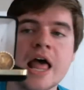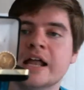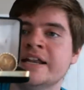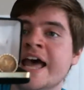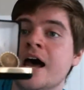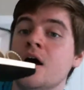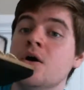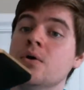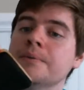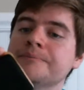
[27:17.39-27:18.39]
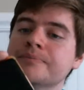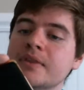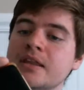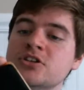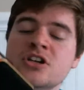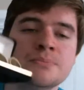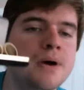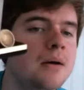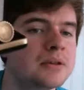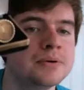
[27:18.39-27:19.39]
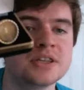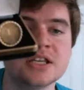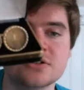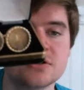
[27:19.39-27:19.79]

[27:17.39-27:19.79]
Now, you can probably put these